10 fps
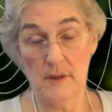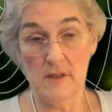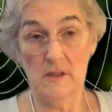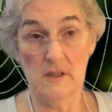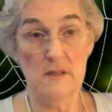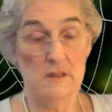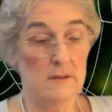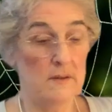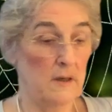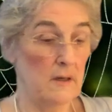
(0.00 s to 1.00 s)
needs,
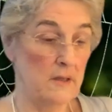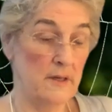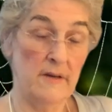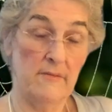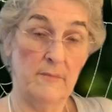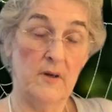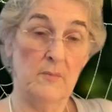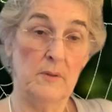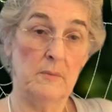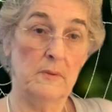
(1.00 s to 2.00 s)
or the Native American
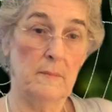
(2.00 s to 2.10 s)
people.